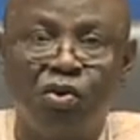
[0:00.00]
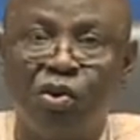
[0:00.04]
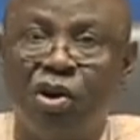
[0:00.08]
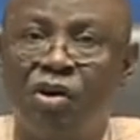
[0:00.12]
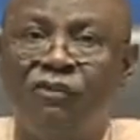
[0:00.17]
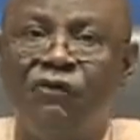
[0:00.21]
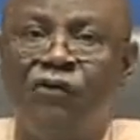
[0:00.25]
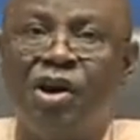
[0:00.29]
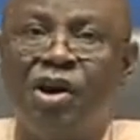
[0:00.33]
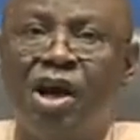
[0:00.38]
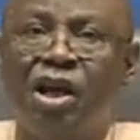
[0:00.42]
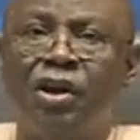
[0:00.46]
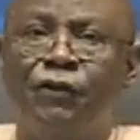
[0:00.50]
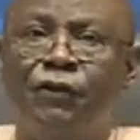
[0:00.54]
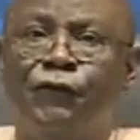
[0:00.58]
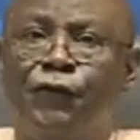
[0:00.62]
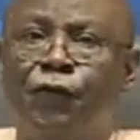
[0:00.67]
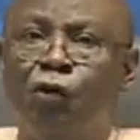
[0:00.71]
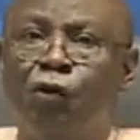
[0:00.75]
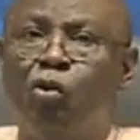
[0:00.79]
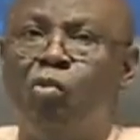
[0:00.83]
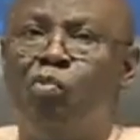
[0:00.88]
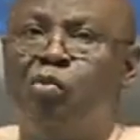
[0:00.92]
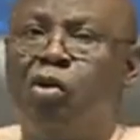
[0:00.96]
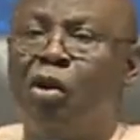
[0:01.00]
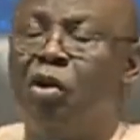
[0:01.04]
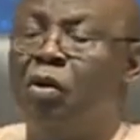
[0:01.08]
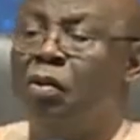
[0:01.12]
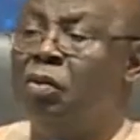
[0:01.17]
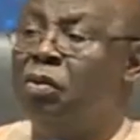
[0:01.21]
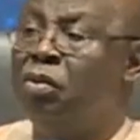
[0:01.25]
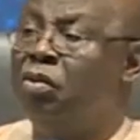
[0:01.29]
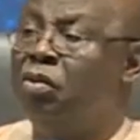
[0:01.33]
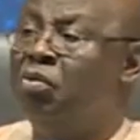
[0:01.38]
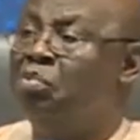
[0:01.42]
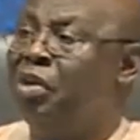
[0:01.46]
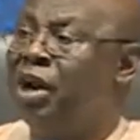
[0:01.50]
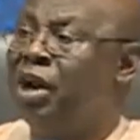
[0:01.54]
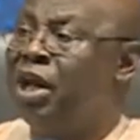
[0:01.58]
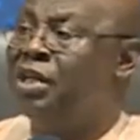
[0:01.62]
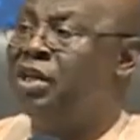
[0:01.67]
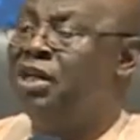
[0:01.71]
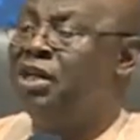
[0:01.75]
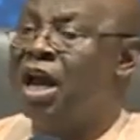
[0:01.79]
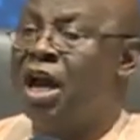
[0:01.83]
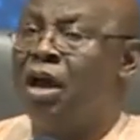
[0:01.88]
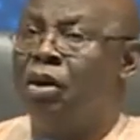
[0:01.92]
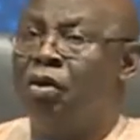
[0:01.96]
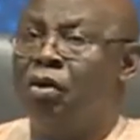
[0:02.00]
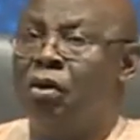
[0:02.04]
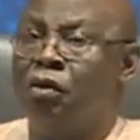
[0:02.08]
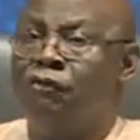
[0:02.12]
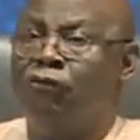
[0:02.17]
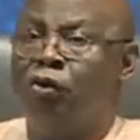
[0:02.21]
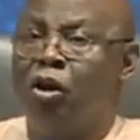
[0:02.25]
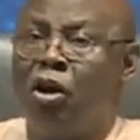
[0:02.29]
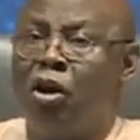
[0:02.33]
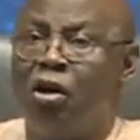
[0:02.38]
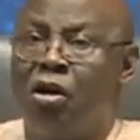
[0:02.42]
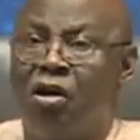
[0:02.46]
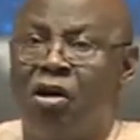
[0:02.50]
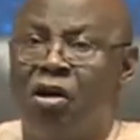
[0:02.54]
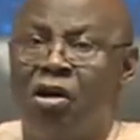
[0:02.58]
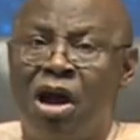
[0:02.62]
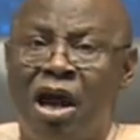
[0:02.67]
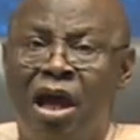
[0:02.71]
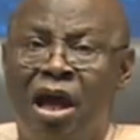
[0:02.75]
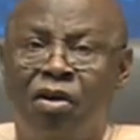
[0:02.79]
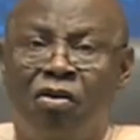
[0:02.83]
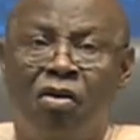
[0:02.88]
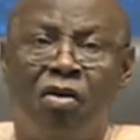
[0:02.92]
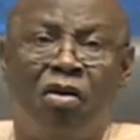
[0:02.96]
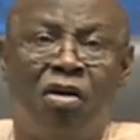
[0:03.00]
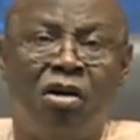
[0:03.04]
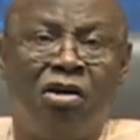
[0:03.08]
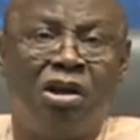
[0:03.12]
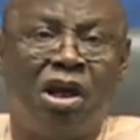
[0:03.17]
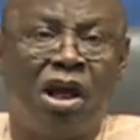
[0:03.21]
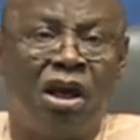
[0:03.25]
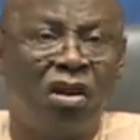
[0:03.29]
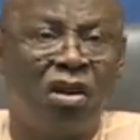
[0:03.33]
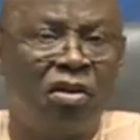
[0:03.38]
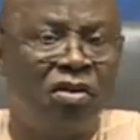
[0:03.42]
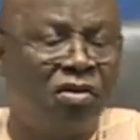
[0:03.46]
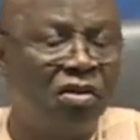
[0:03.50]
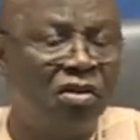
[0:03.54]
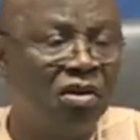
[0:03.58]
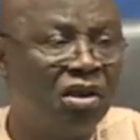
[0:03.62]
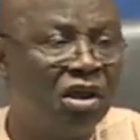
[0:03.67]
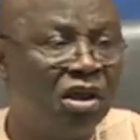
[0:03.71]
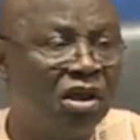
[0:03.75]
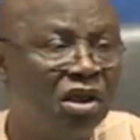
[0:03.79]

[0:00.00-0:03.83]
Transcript: To avert the full-blown breakdown of law and order